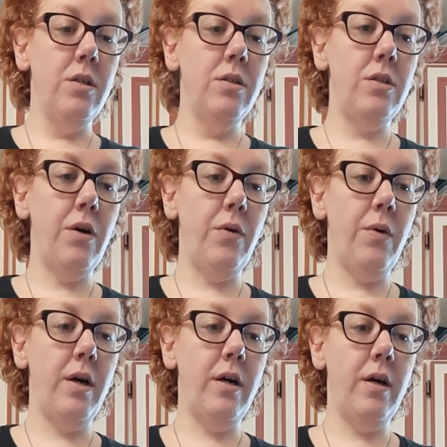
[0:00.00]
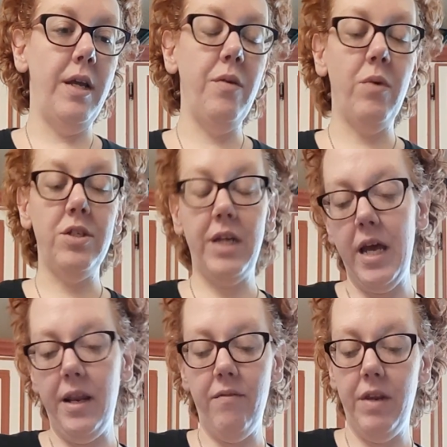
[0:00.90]
So I didn't watch
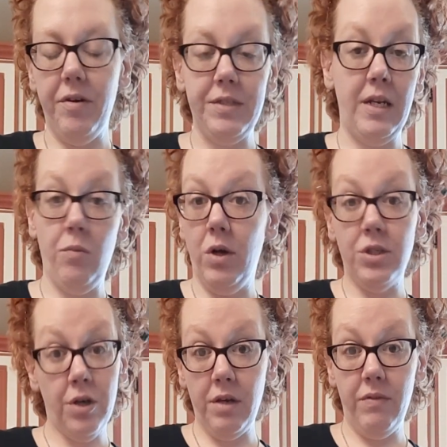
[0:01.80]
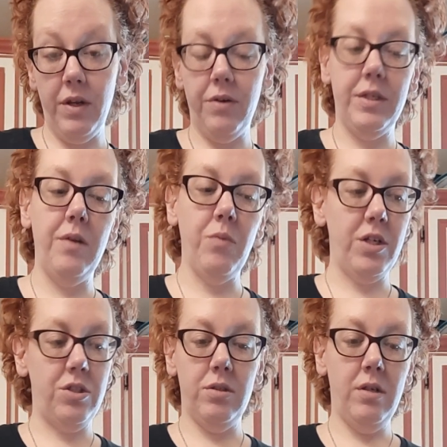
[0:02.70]
canning videos. I didn't watch cooking videos. I didn't
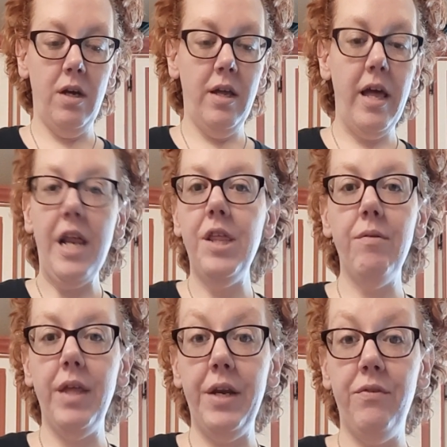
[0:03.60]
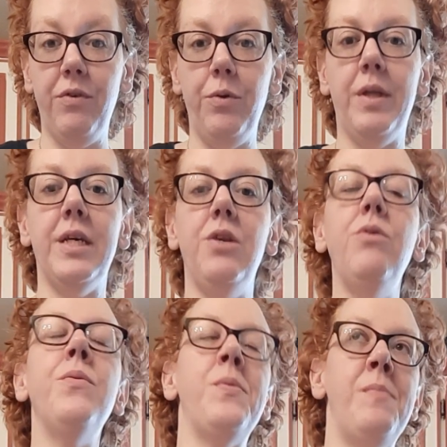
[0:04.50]
watch anything related to food because I
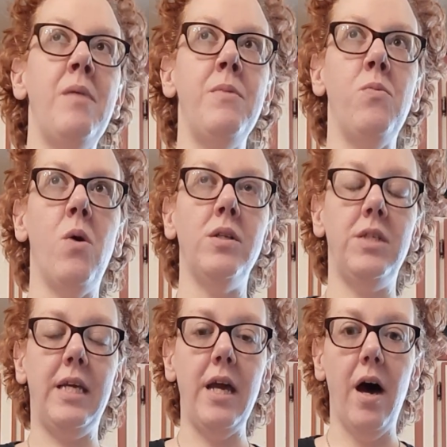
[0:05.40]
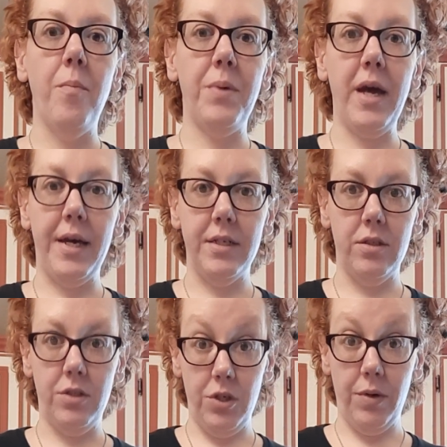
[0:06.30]
knew it would make me want to get up
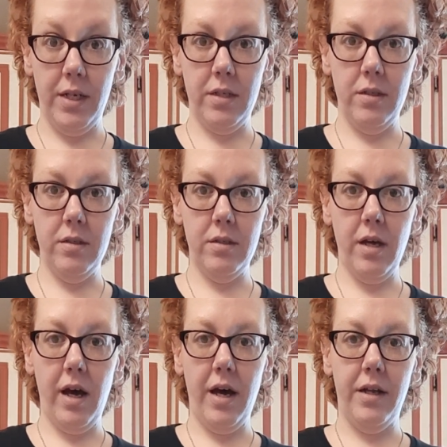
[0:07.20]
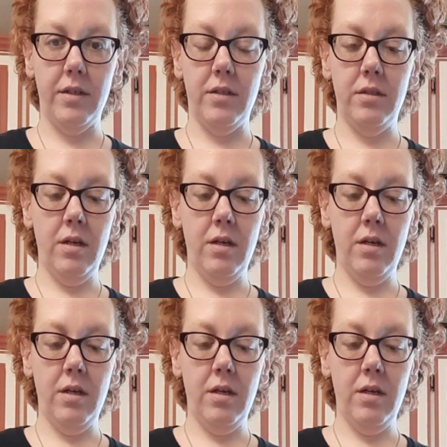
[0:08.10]
and do it. And